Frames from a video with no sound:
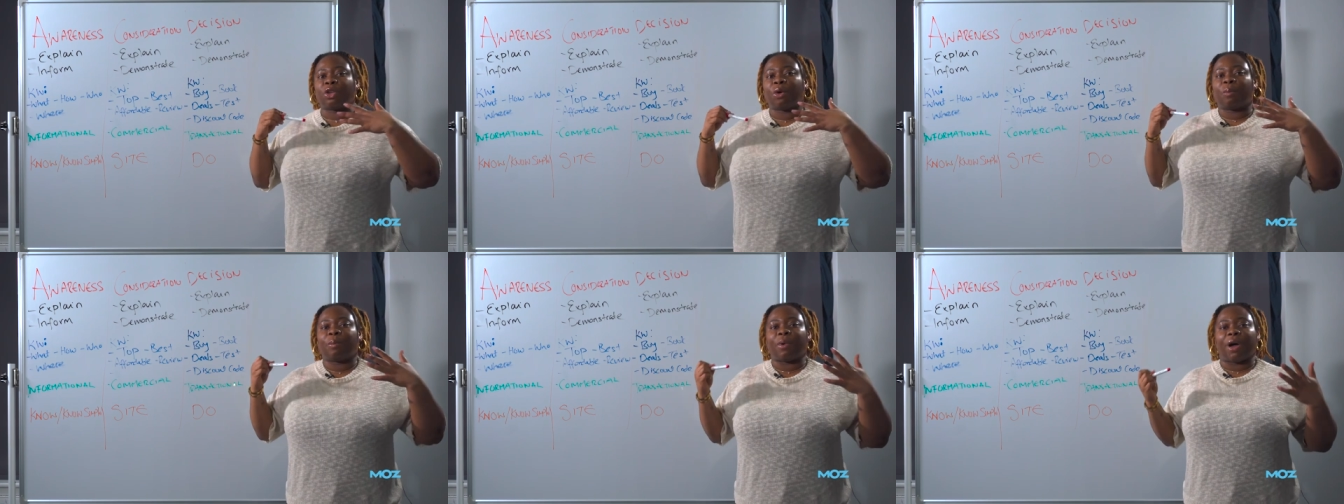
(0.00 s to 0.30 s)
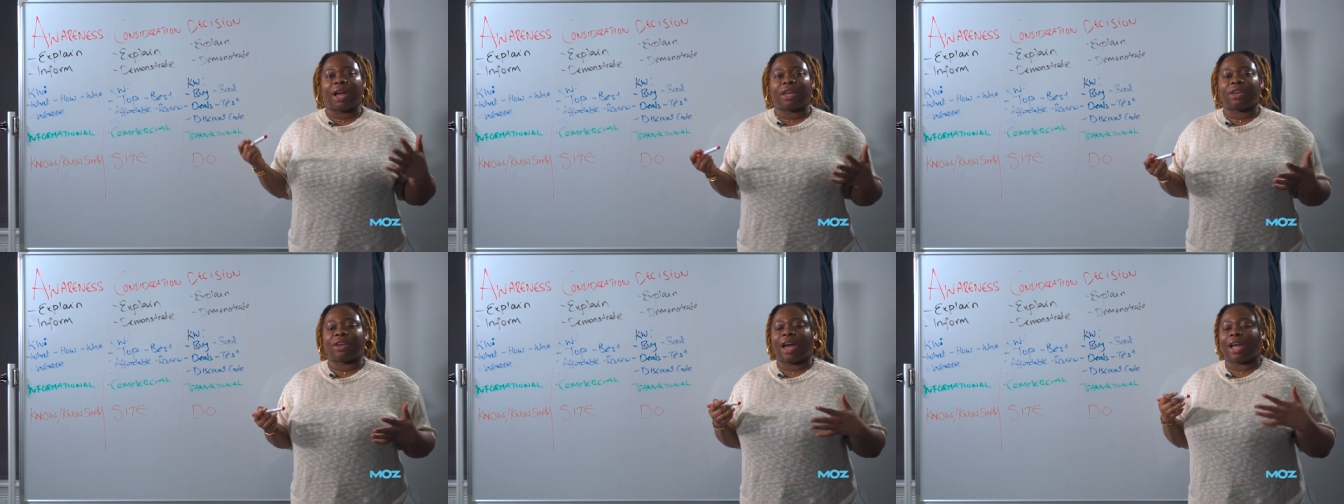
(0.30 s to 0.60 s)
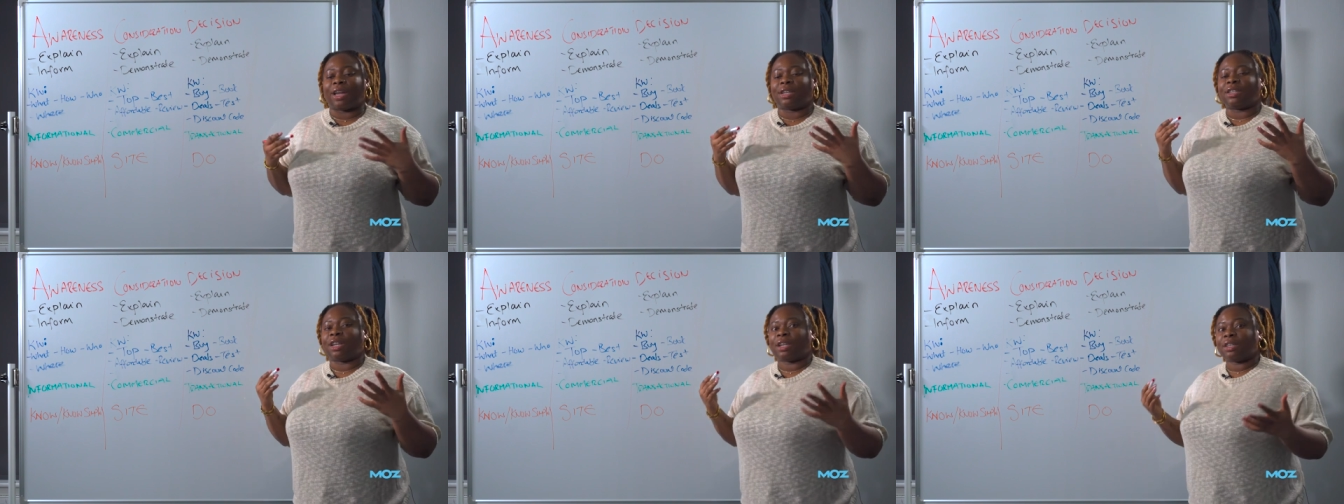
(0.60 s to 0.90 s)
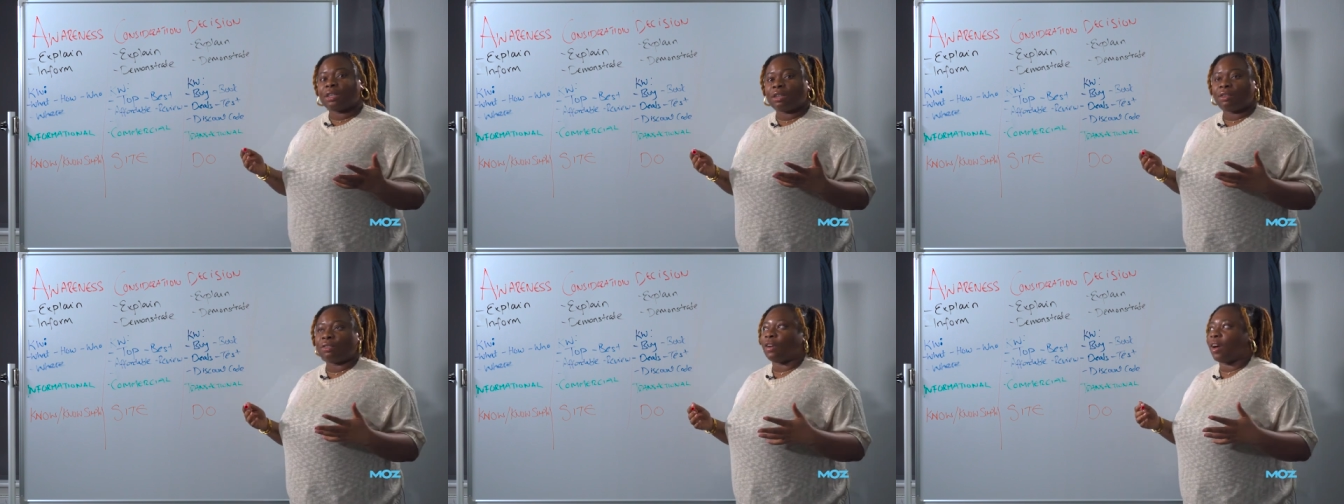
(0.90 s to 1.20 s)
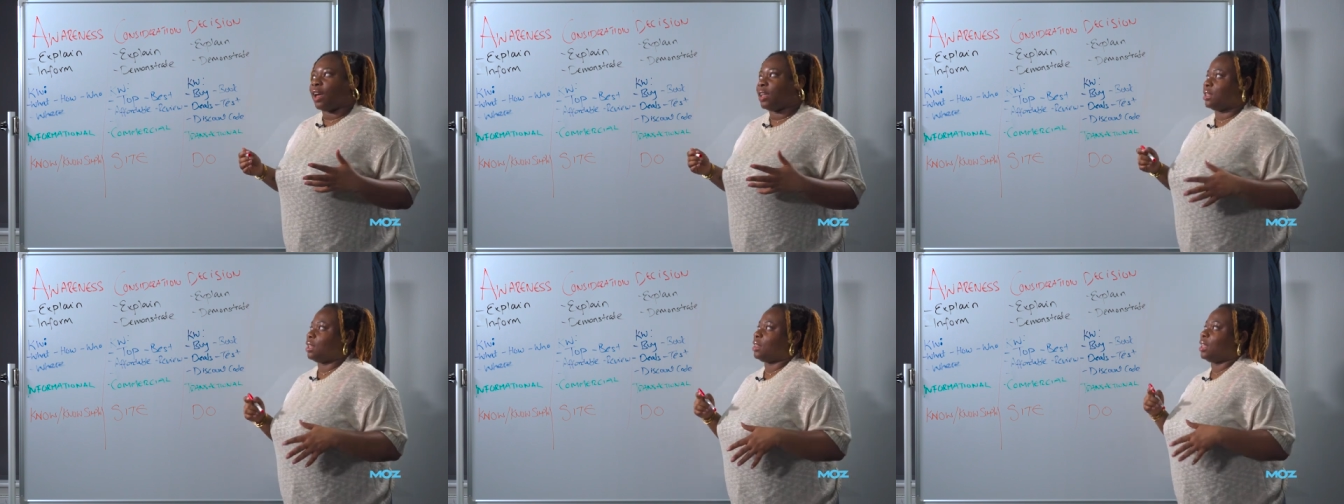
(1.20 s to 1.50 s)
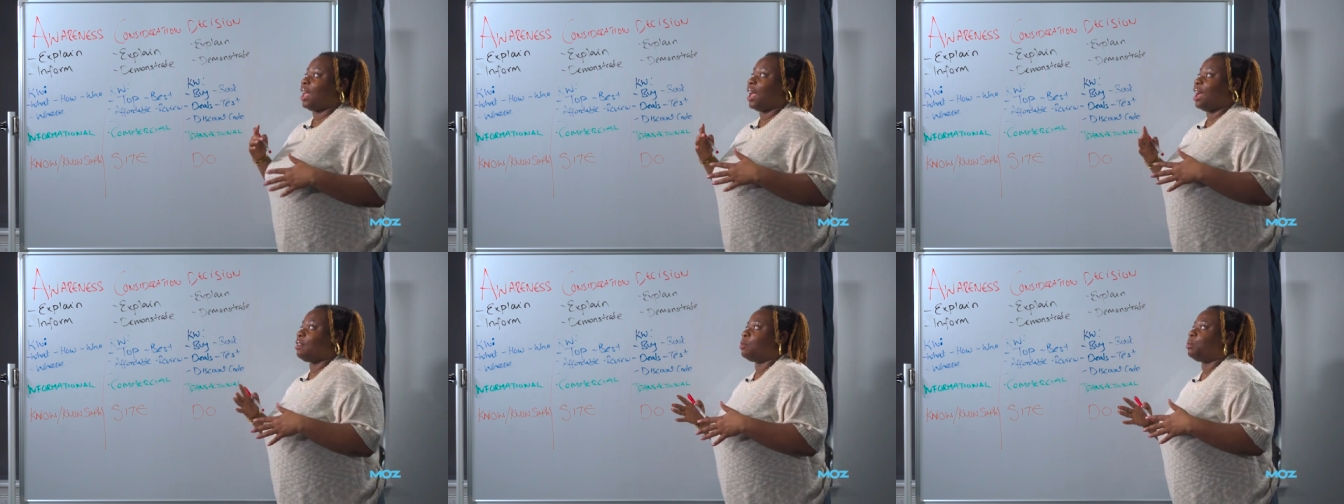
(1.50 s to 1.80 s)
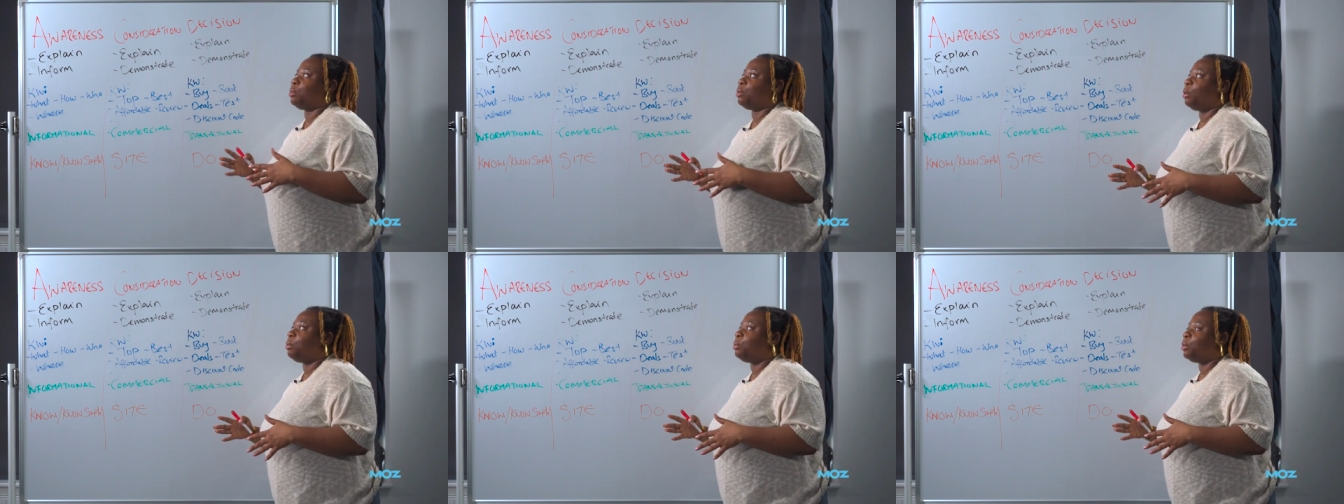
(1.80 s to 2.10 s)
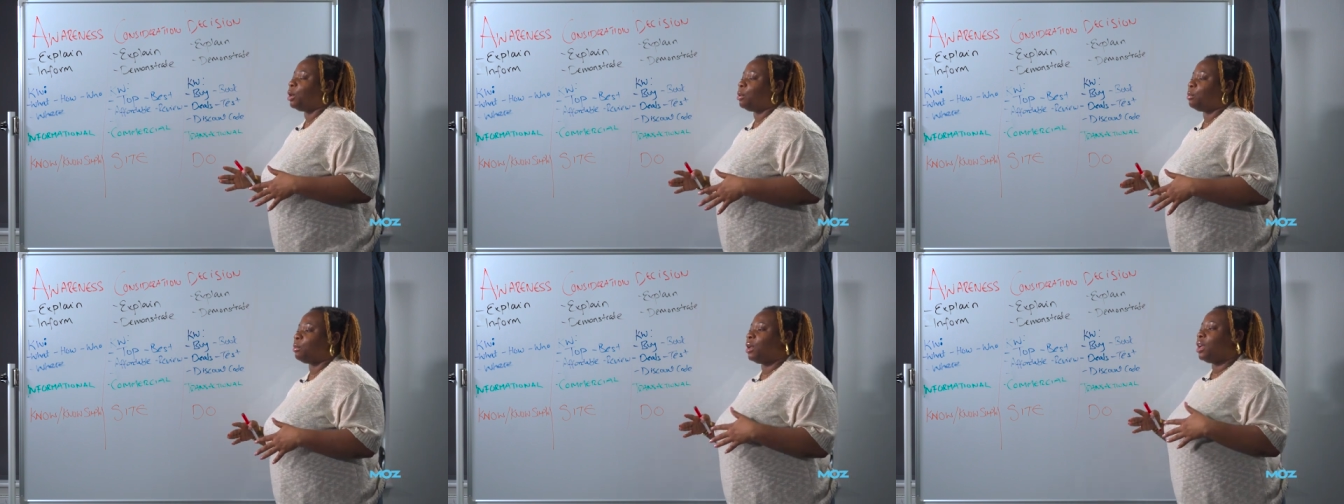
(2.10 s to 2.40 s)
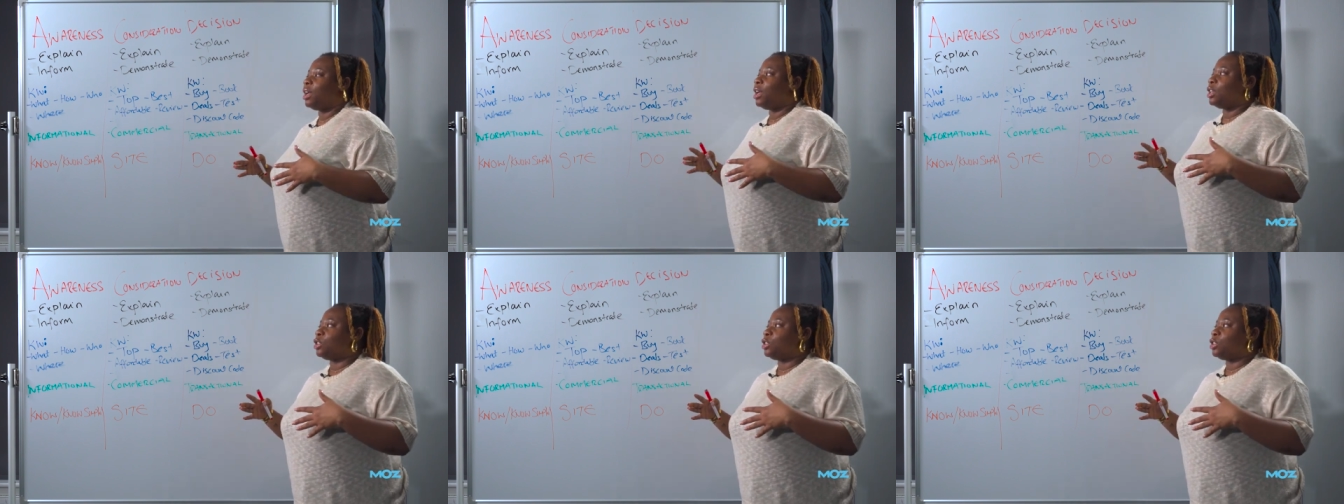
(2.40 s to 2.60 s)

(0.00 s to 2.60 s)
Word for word: your buyer identifies that they have a problem,